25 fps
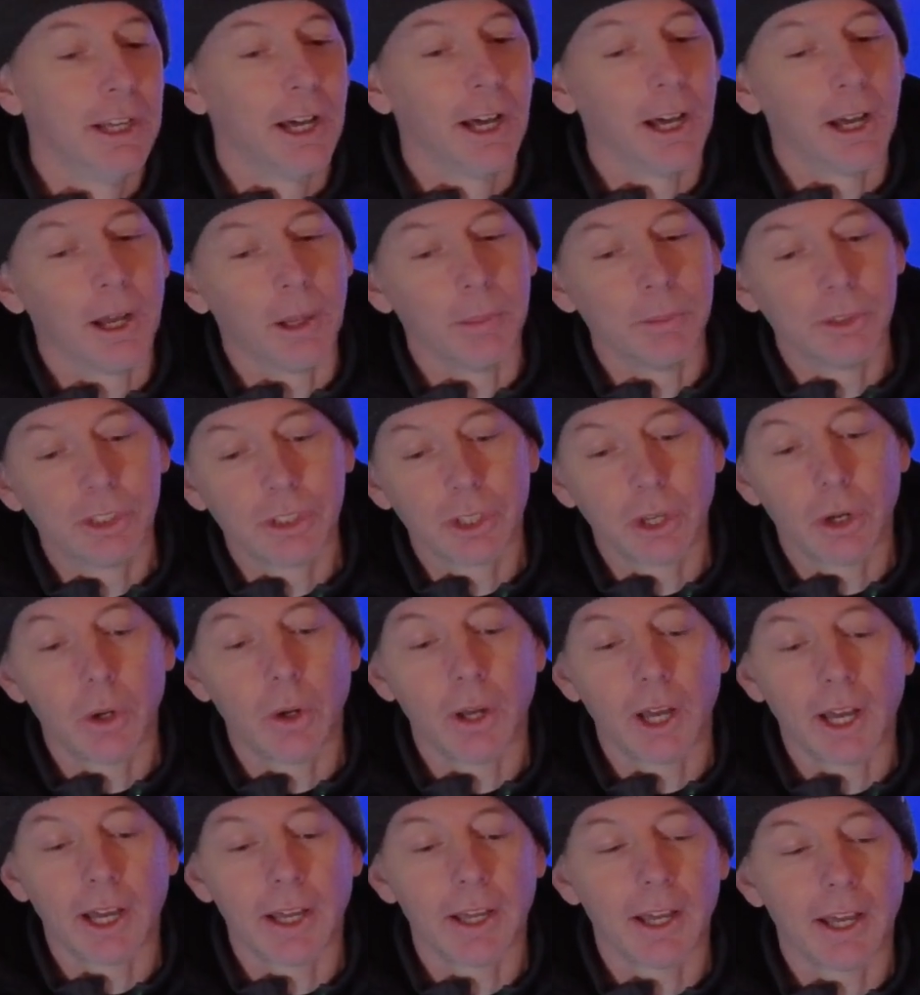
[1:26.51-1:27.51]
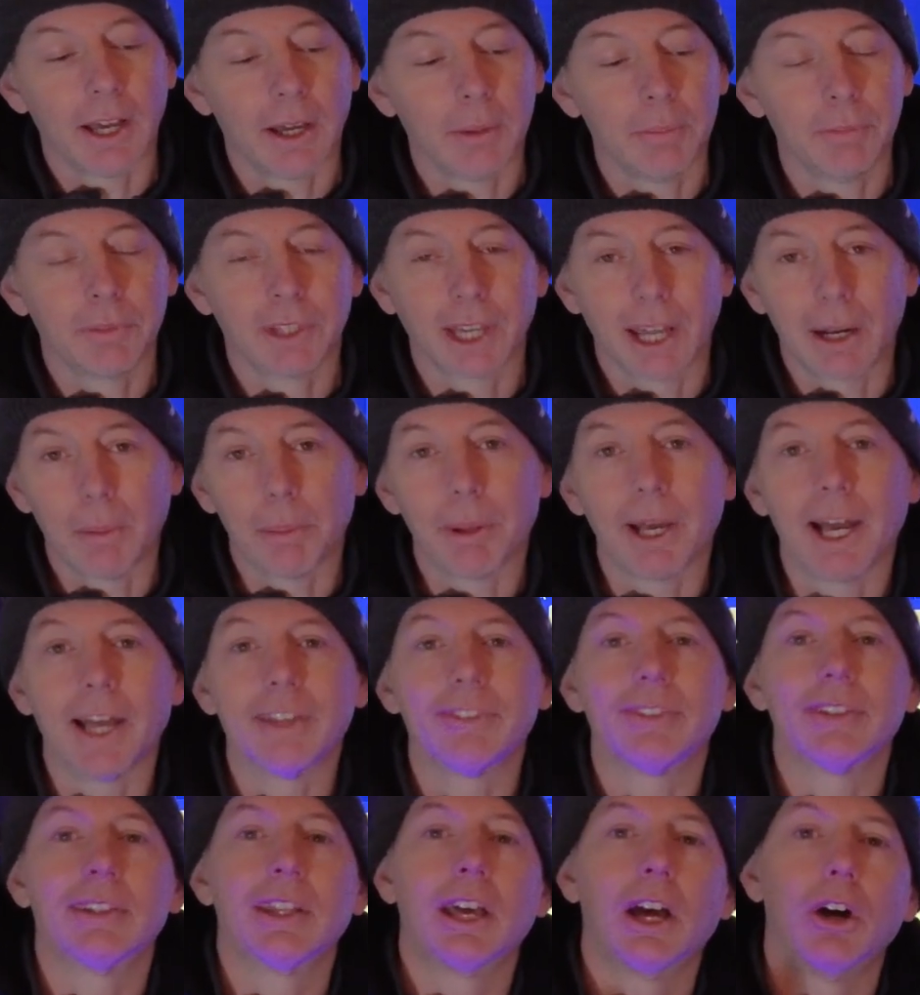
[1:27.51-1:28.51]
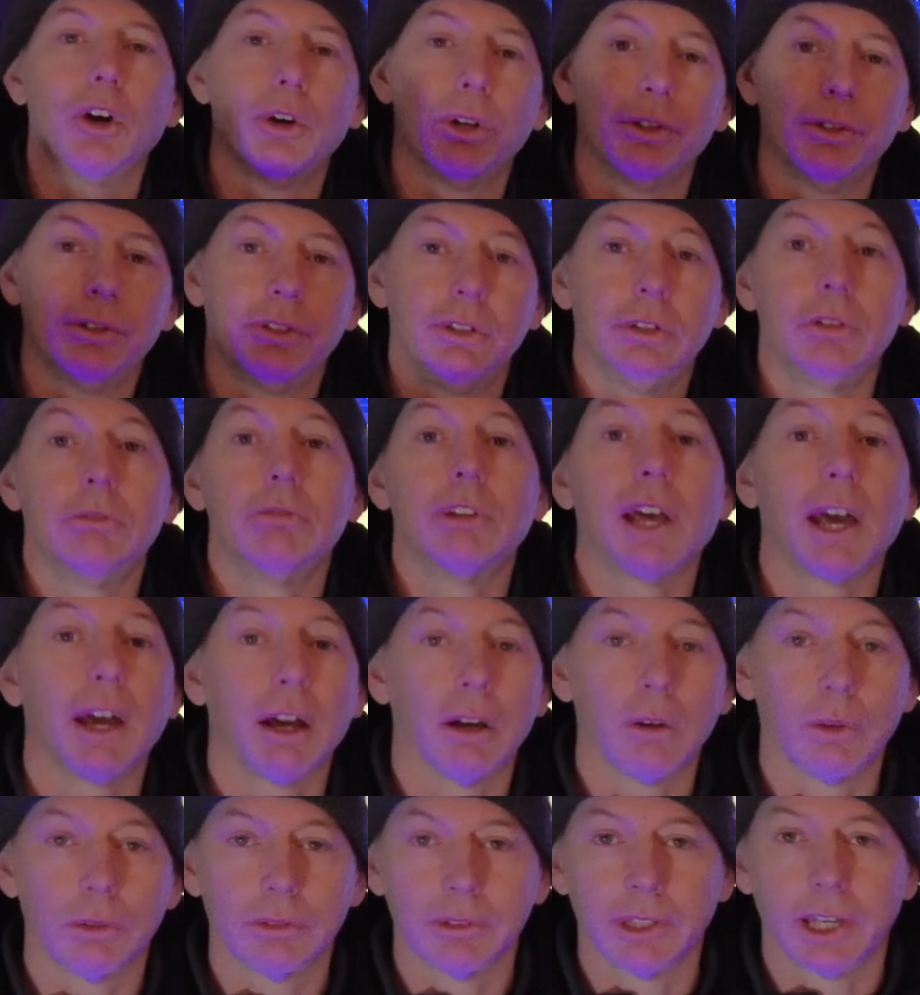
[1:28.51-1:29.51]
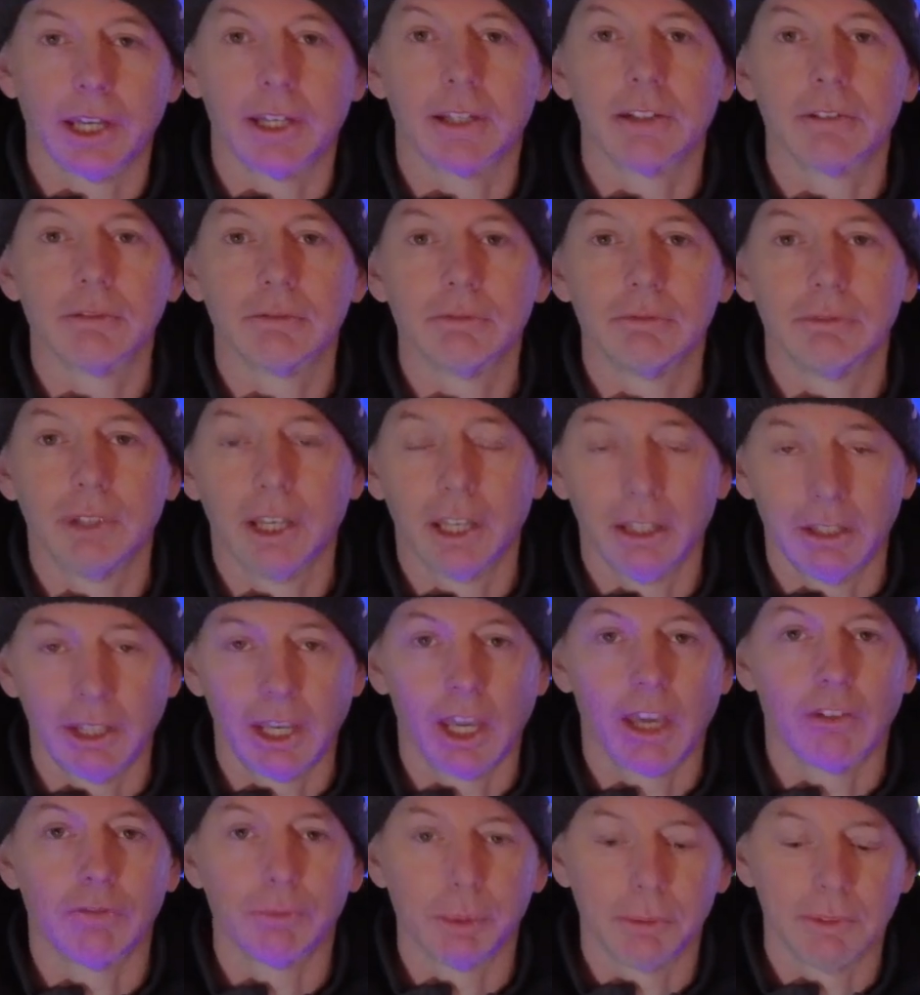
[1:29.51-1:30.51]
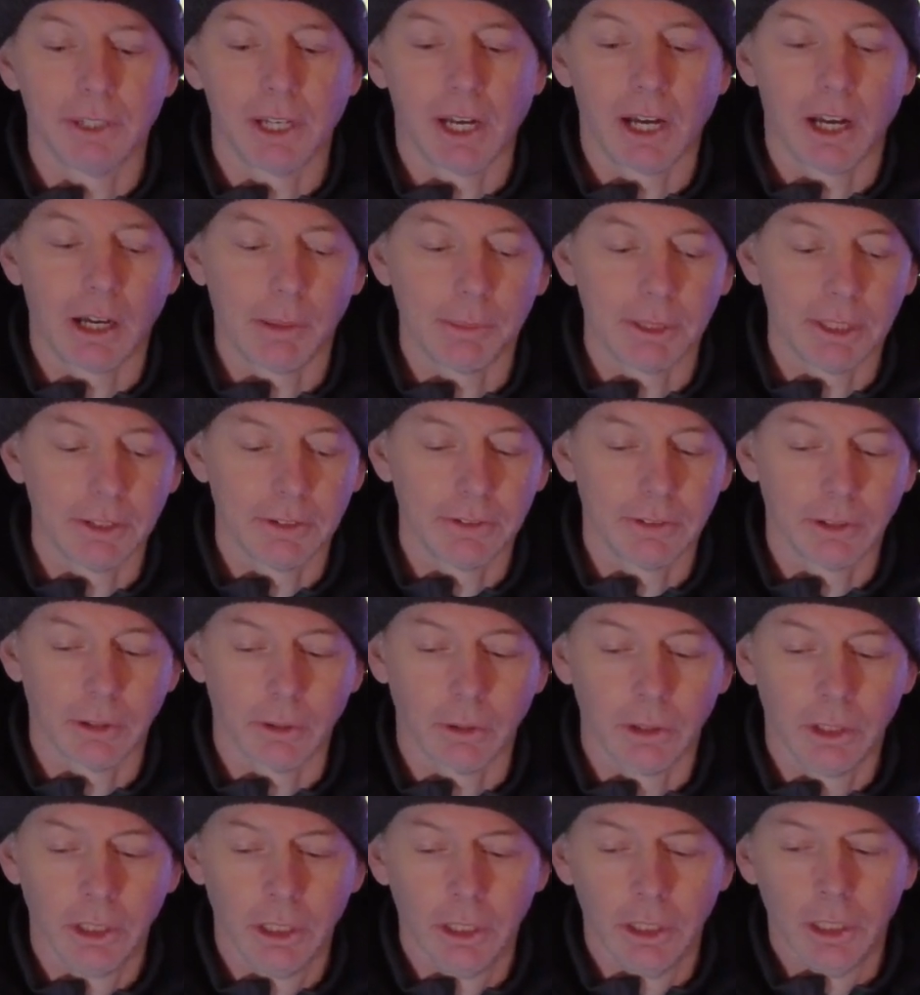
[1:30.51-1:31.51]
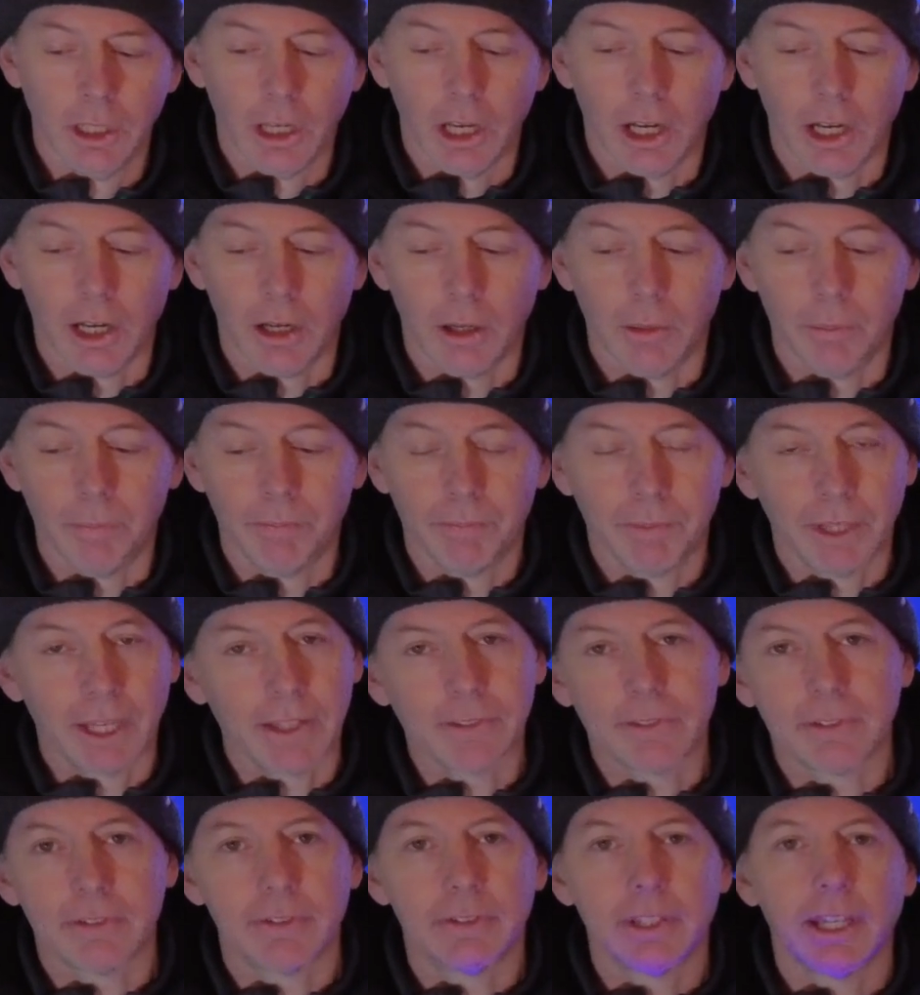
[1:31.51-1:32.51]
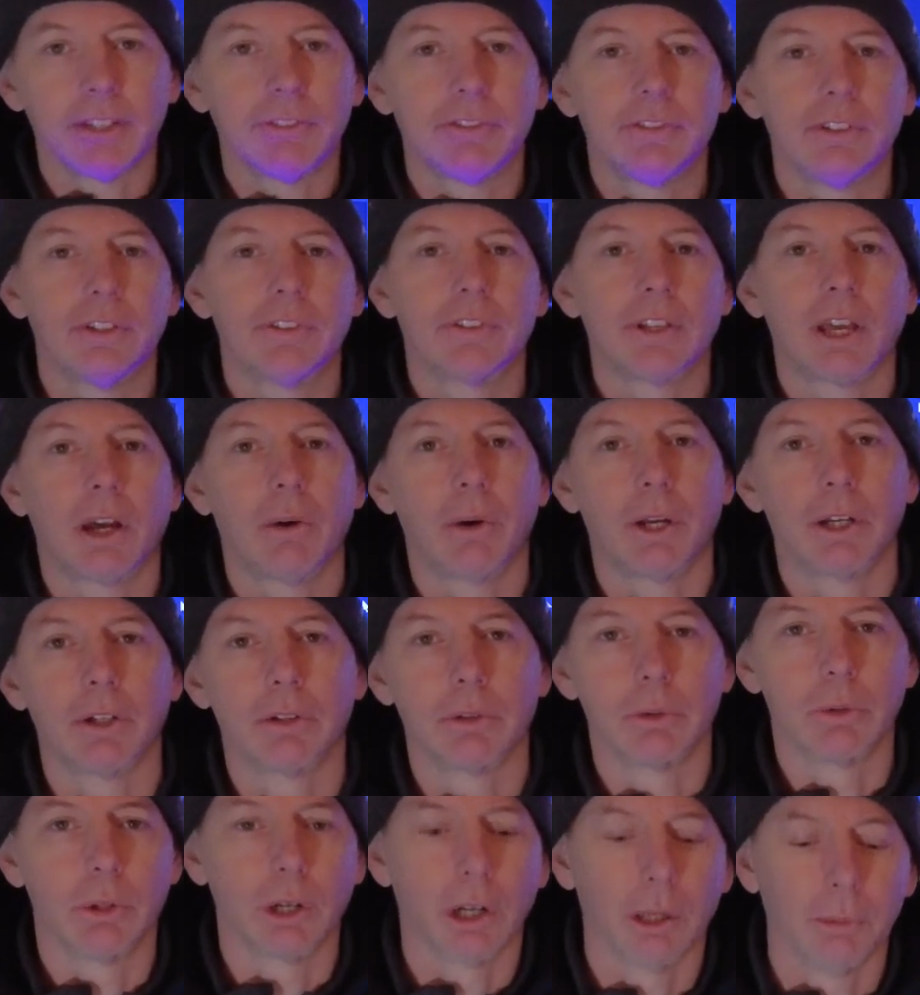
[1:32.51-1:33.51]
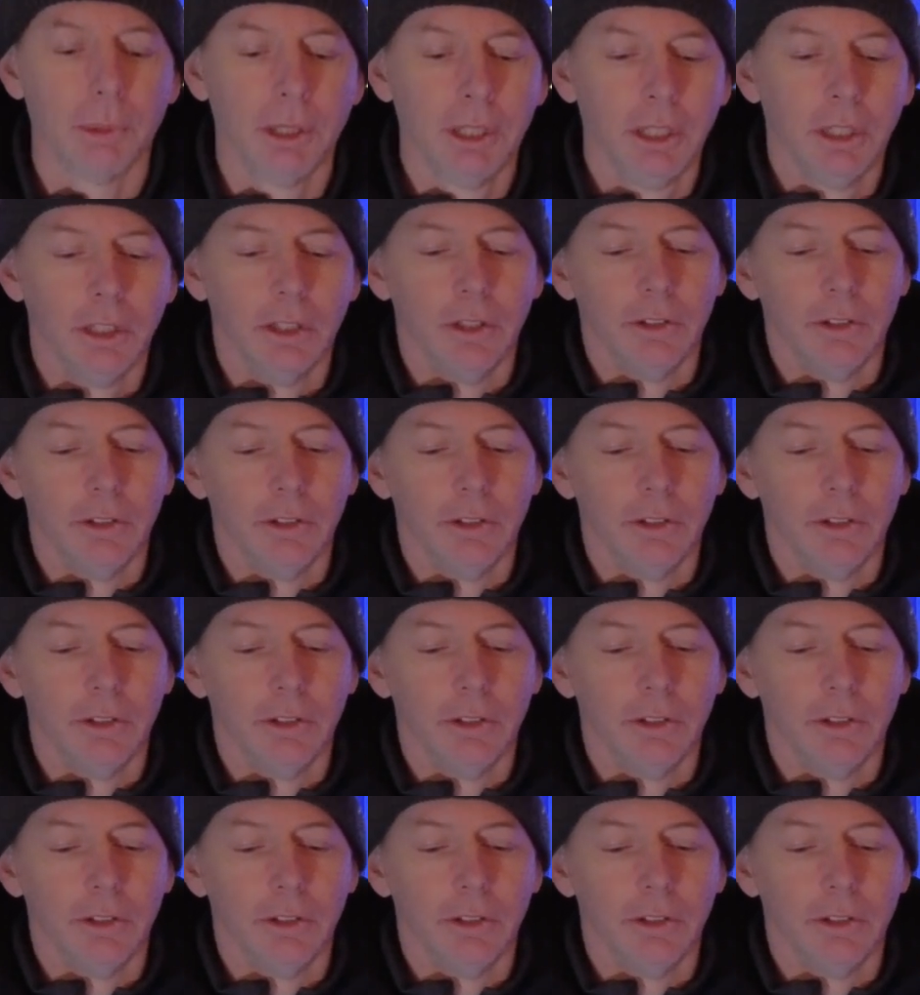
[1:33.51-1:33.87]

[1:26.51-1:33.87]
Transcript: Um, so I, am kind of passing that on to you now, like in the FPV hobby. So um, that's that's just how I grew up.